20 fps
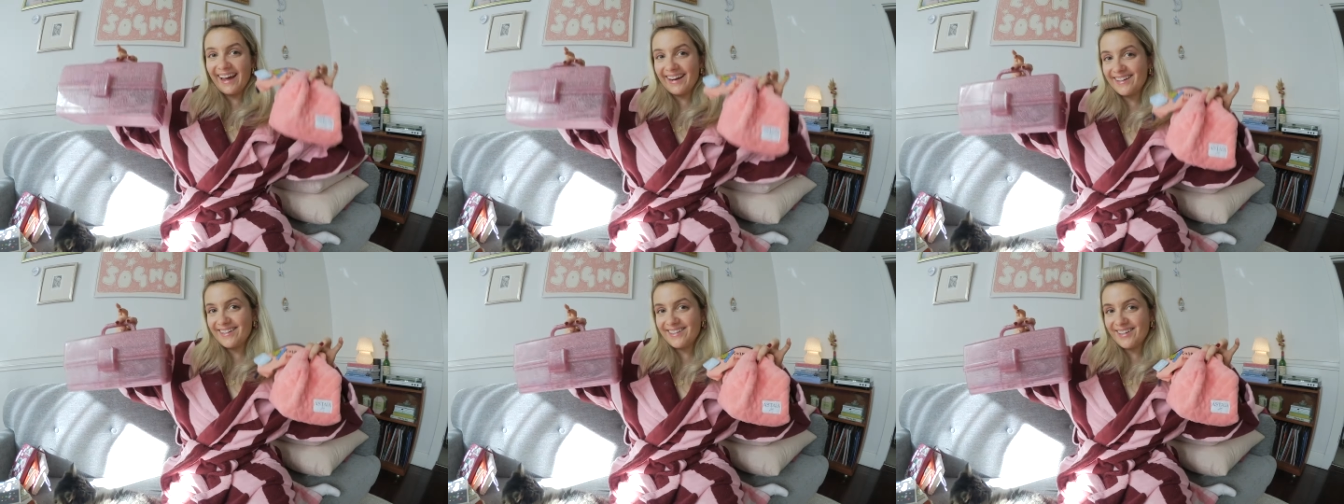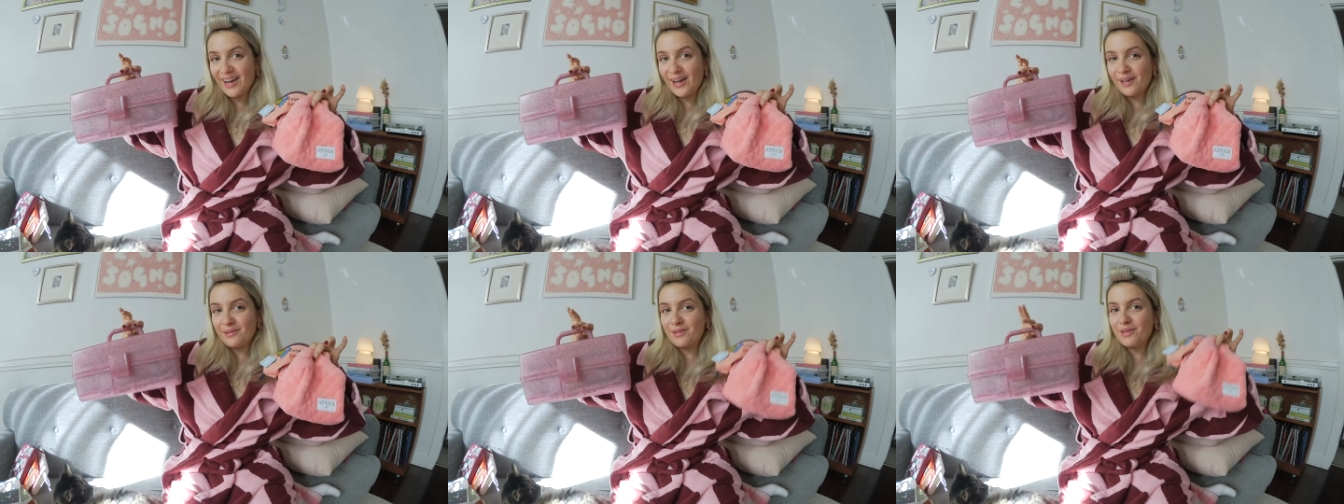And in
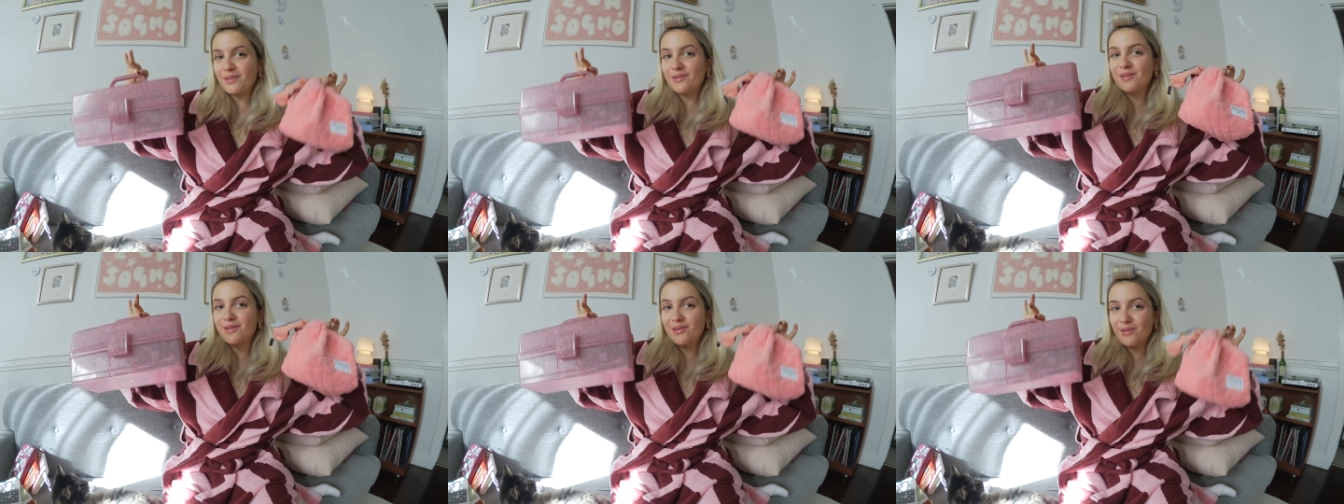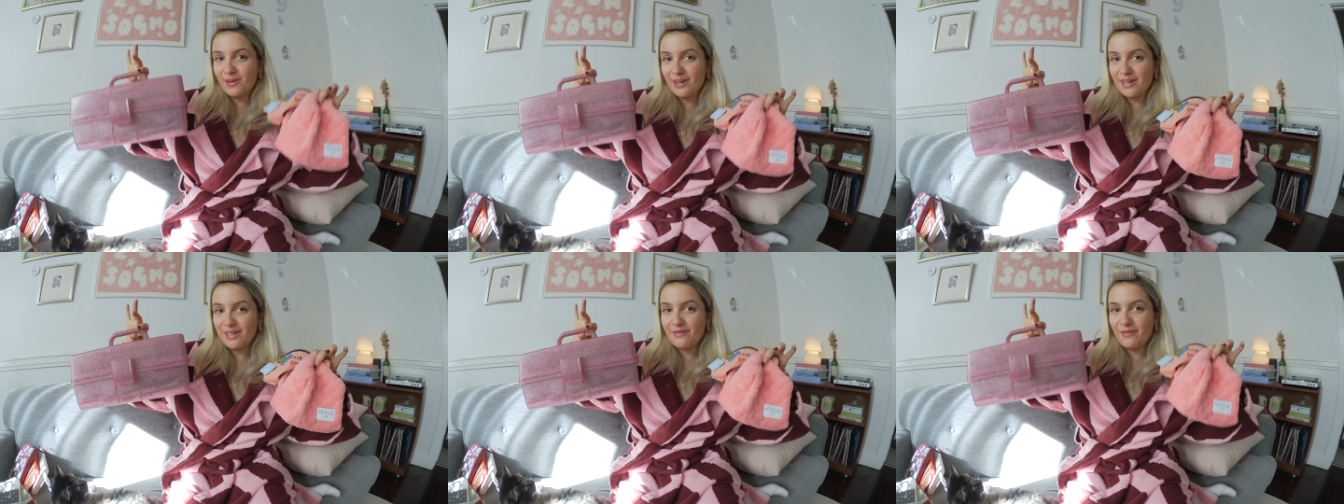terms of
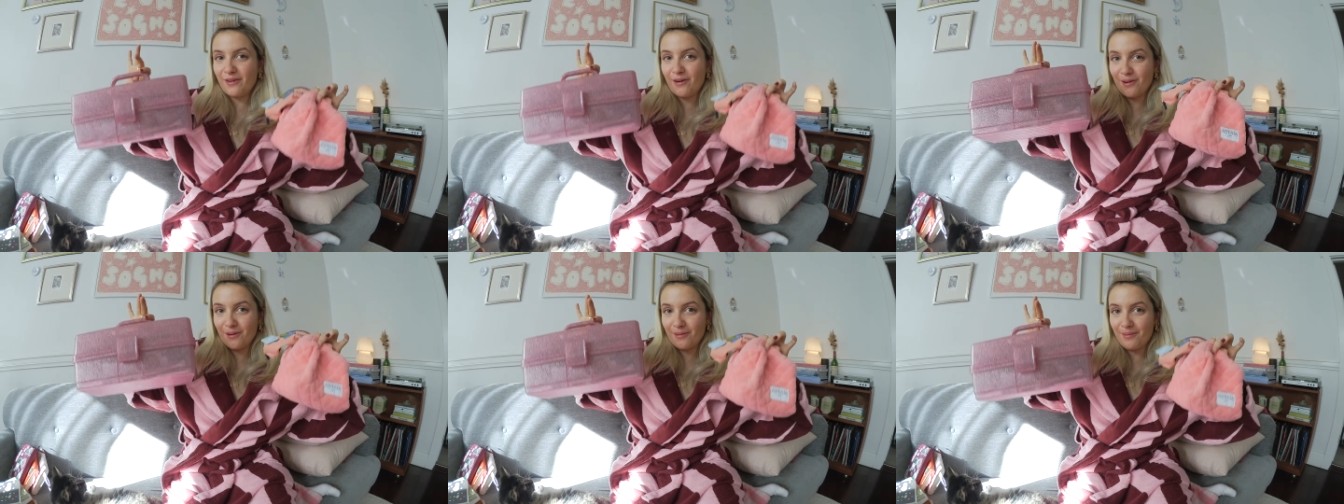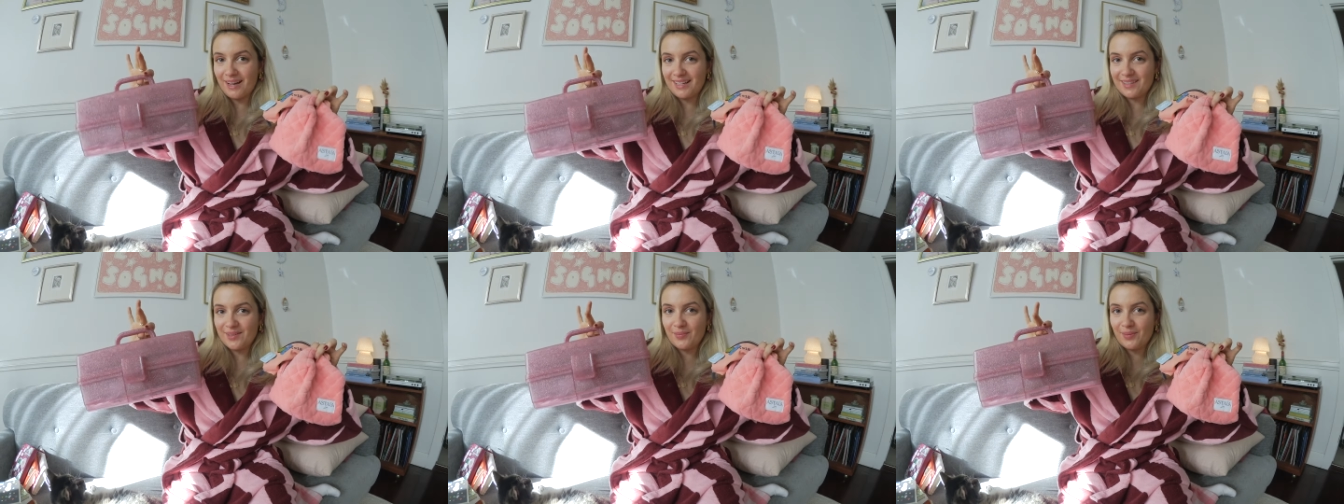storage for all of
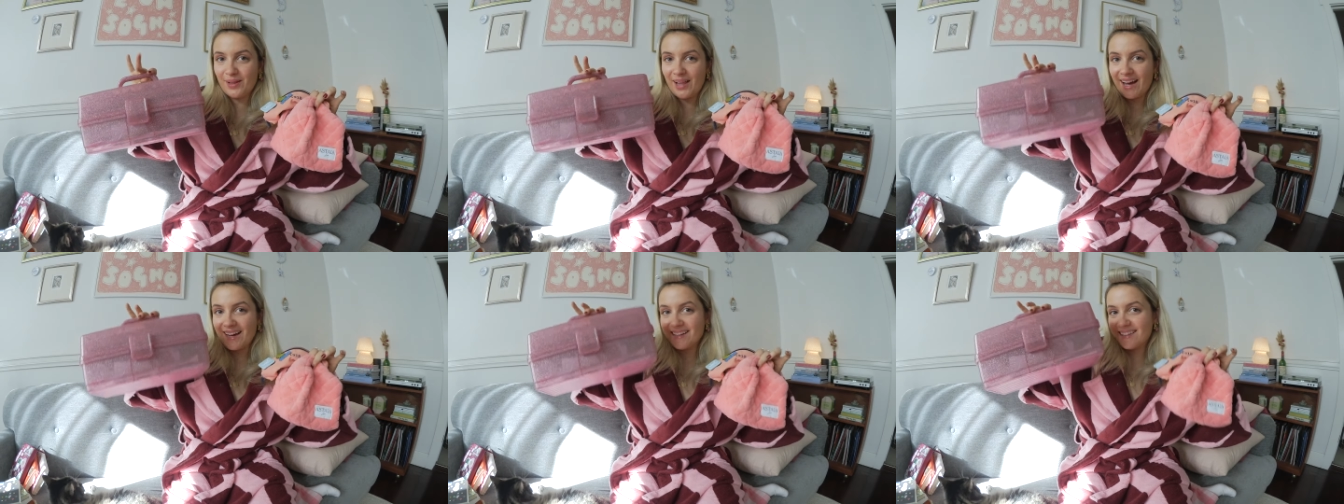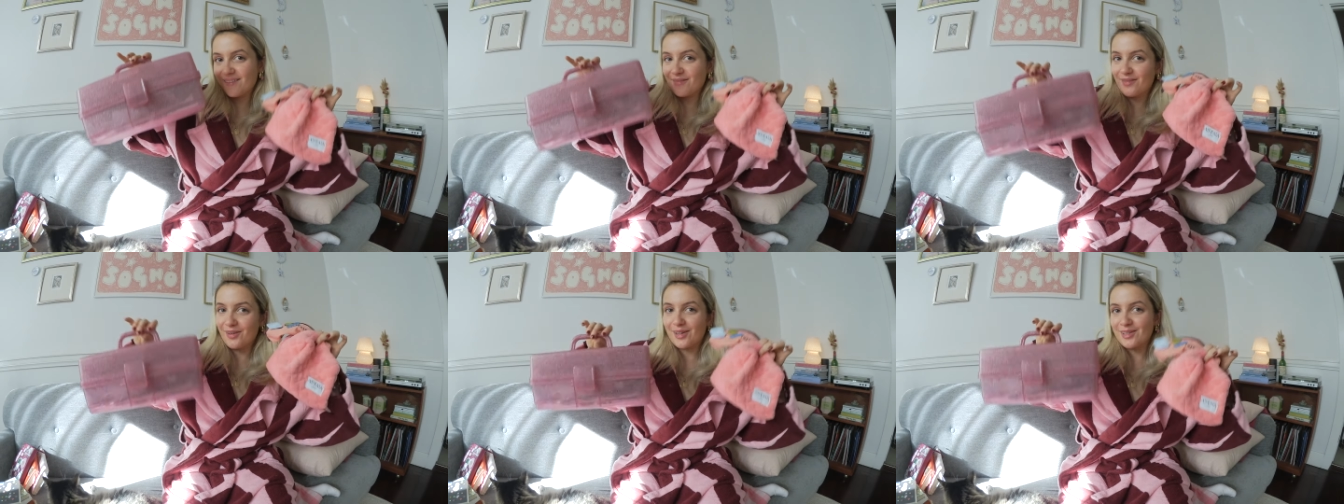my
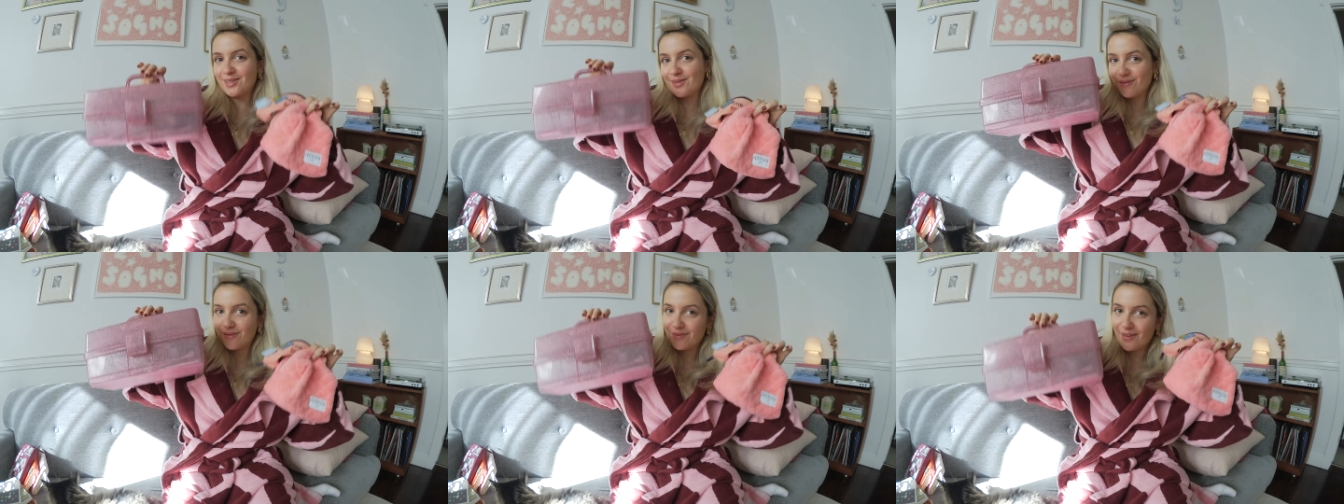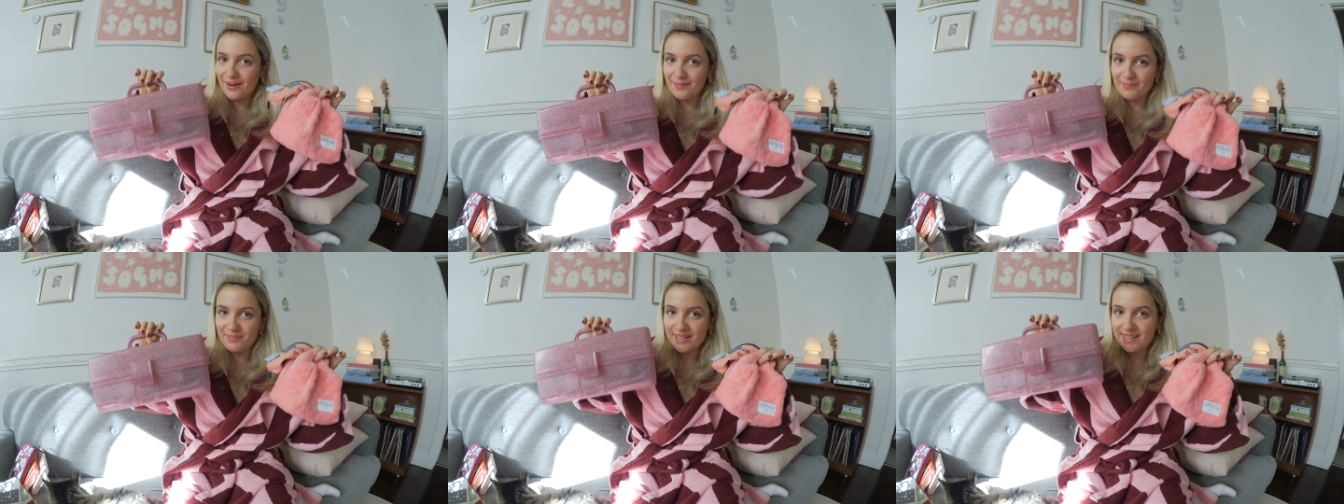supplies, I've got some
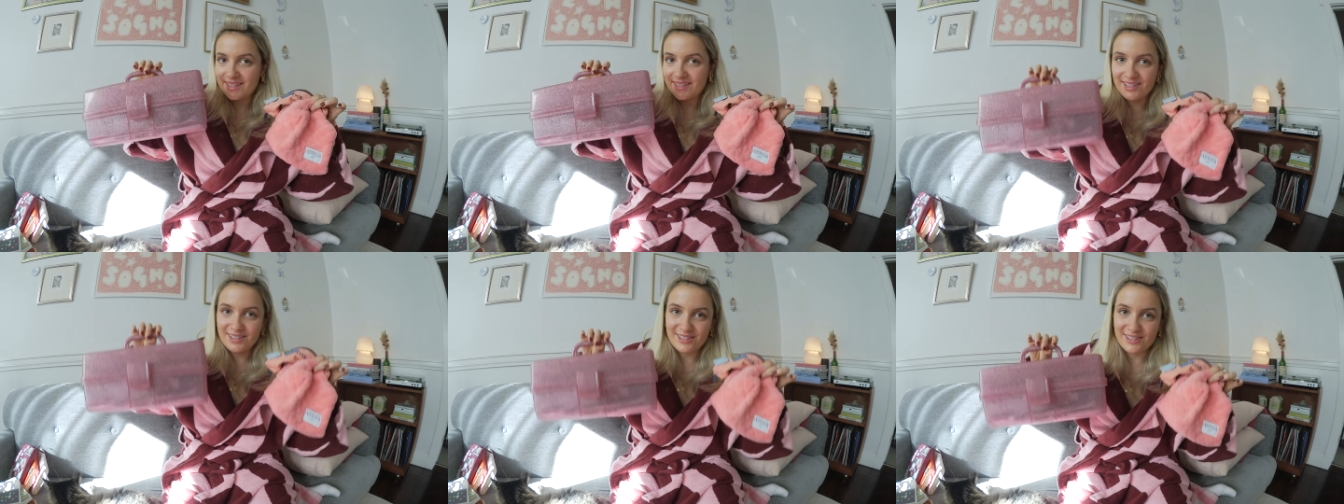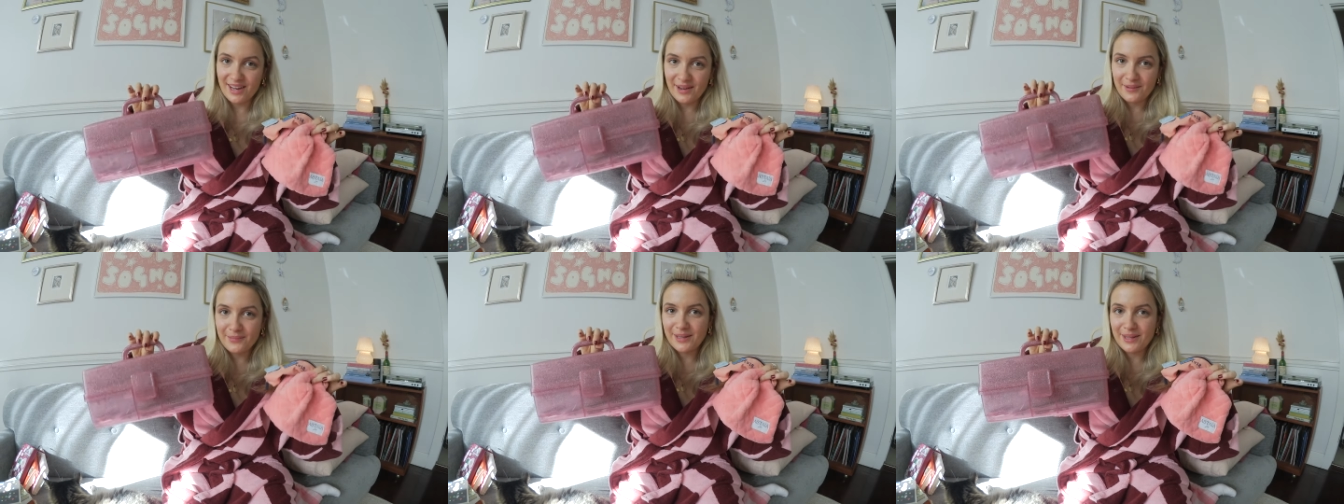fun bits to
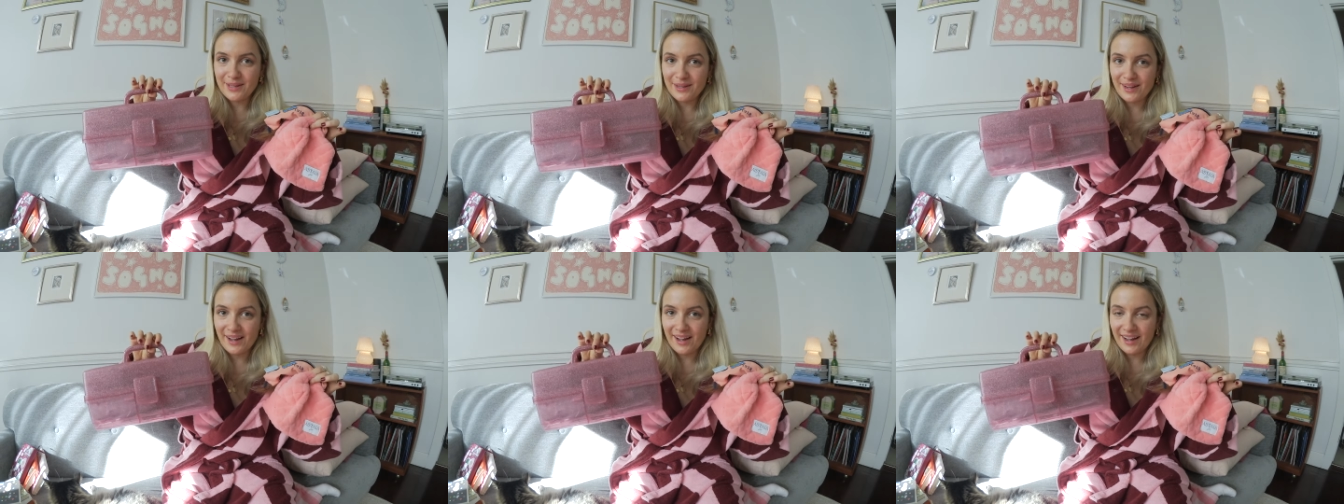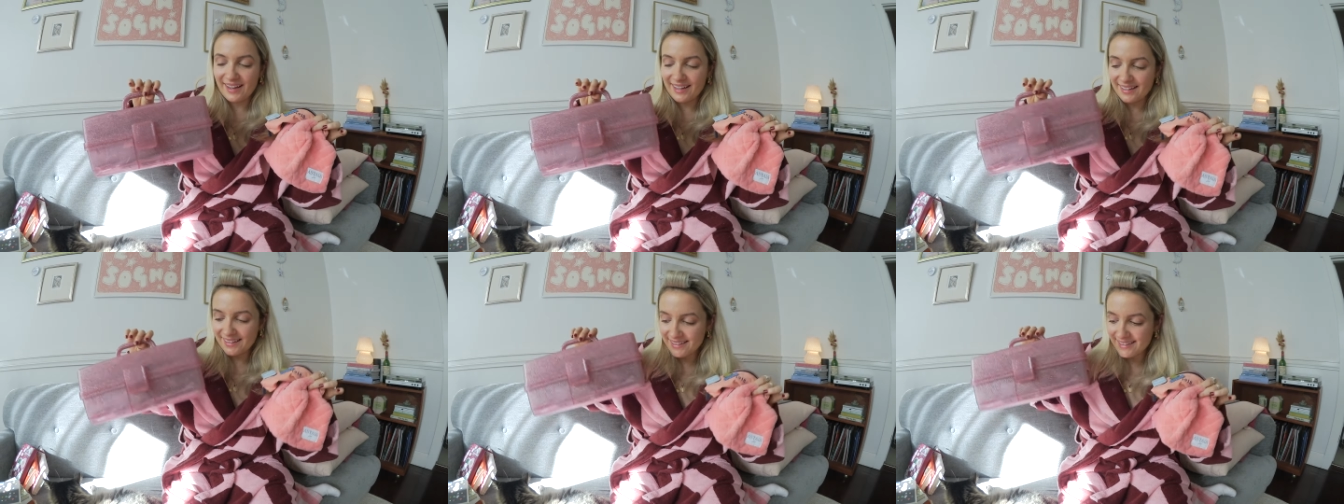share with you
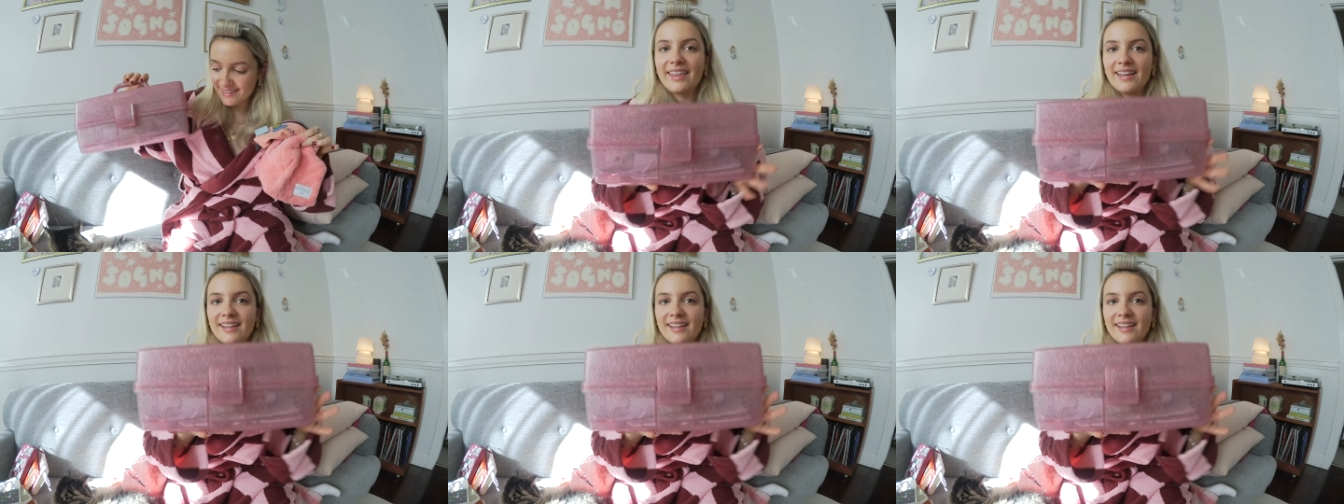guys.